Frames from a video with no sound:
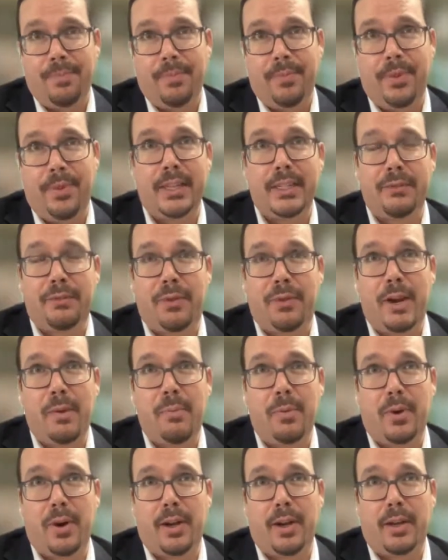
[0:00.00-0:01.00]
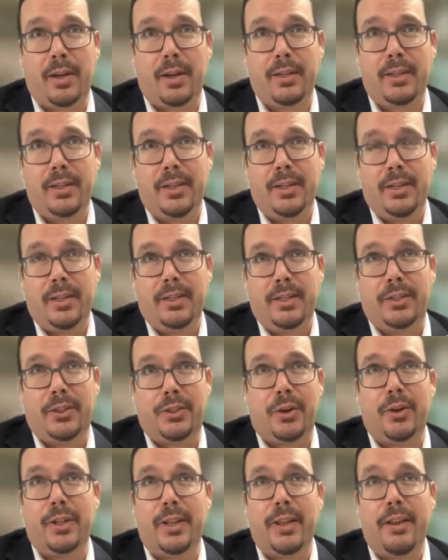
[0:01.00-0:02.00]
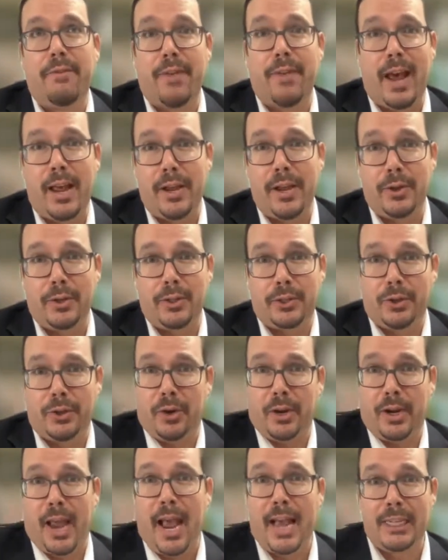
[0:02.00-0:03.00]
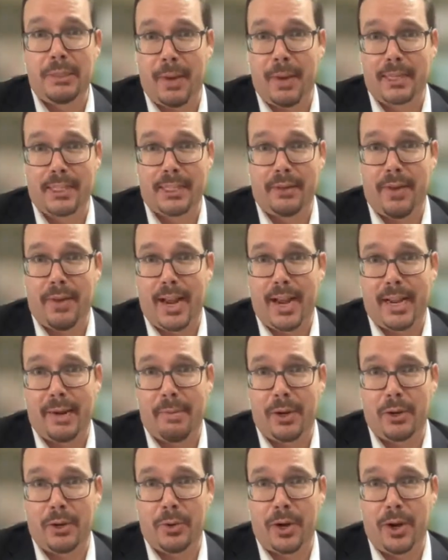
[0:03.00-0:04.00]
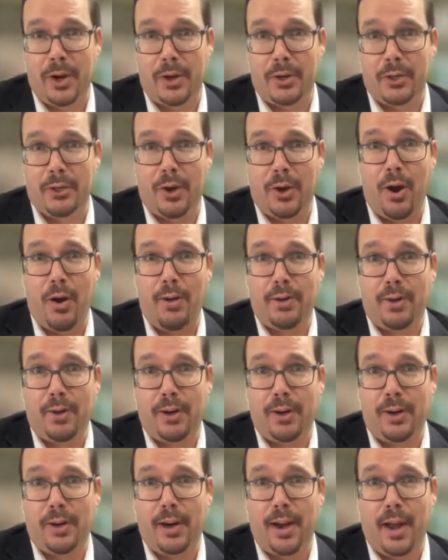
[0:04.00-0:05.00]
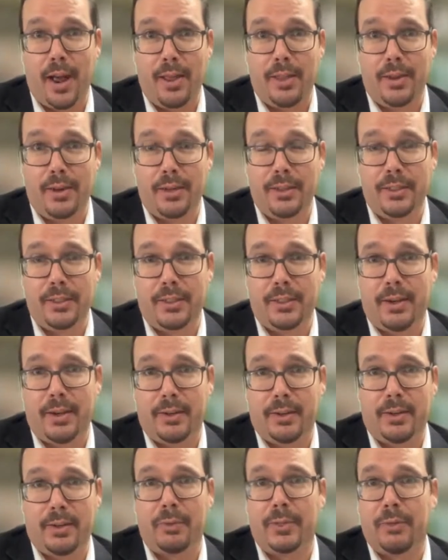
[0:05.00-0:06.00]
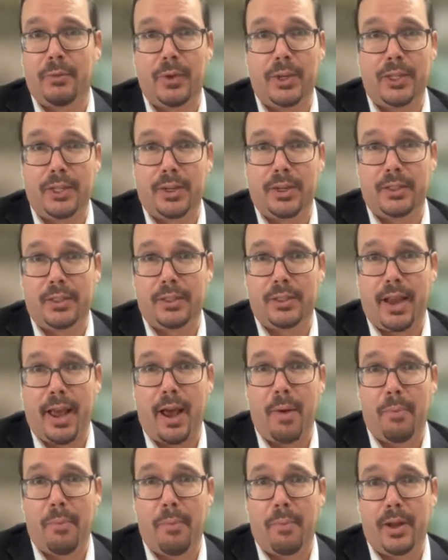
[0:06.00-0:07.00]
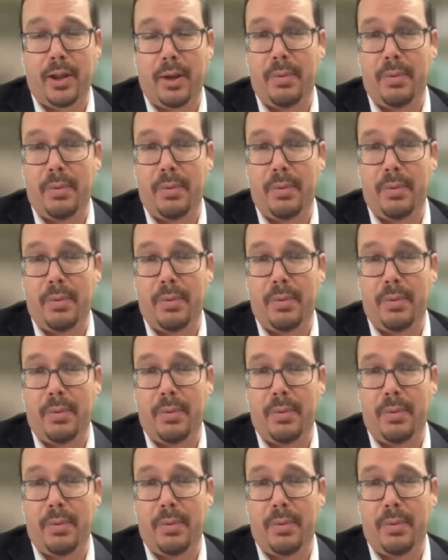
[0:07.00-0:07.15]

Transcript: this framework certainly values certain aspects of academic careers over others in terms of research output.